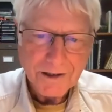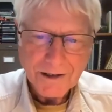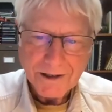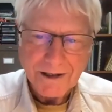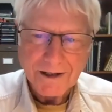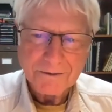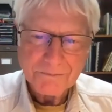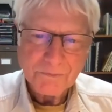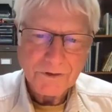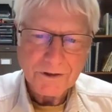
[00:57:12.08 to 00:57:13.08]
And
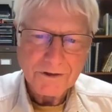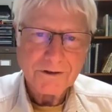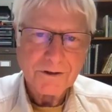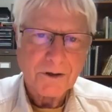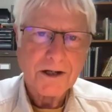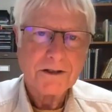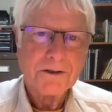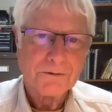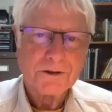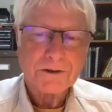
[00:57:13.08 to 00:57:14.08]
you know how you
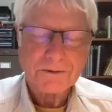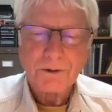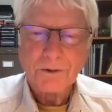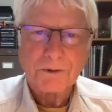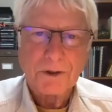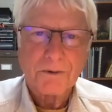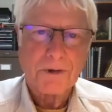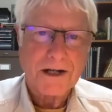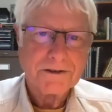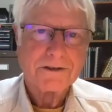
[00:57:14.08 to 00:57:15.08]
fish over a
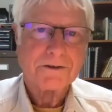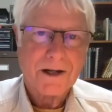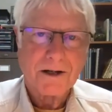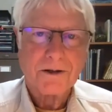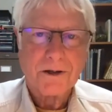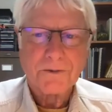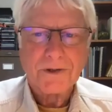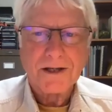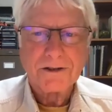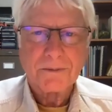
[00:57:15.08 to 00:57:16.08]
rising trout all
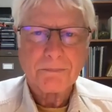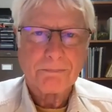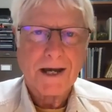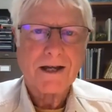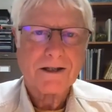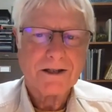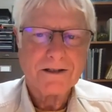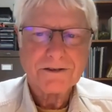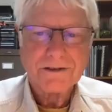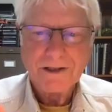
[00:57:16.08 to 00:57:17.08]
day and your back
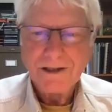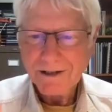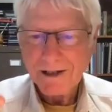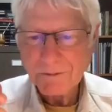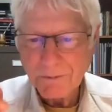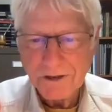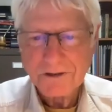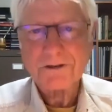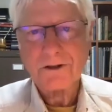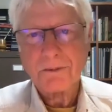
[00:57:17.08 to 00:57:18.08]
aches? That's
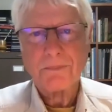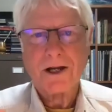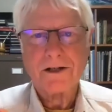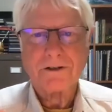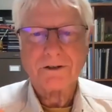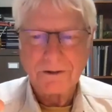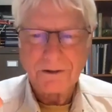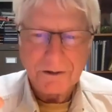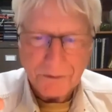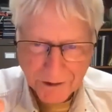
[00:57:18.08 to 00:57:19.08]
because you're a predator and
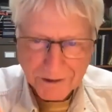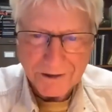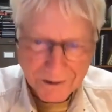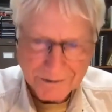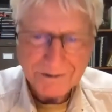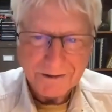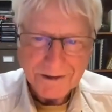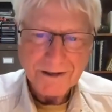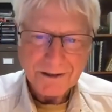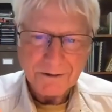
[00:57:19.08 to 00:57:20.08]
you're thinking
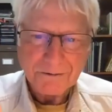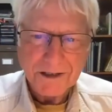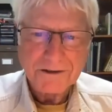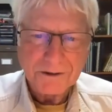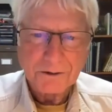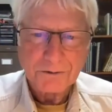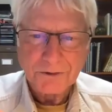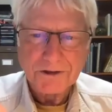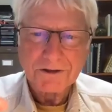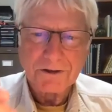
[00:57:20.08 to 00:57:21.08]
of catching those
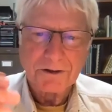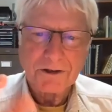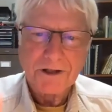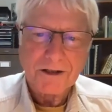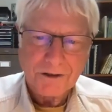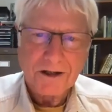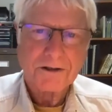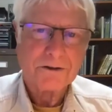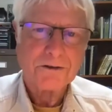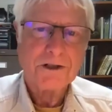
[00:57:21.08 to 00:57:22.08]
fish and you're intent on it,
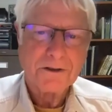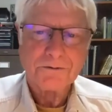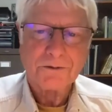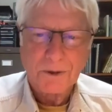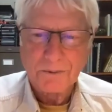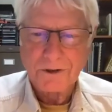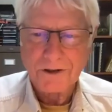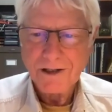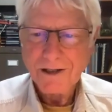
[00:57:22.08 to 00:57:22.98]
you're leaning forward.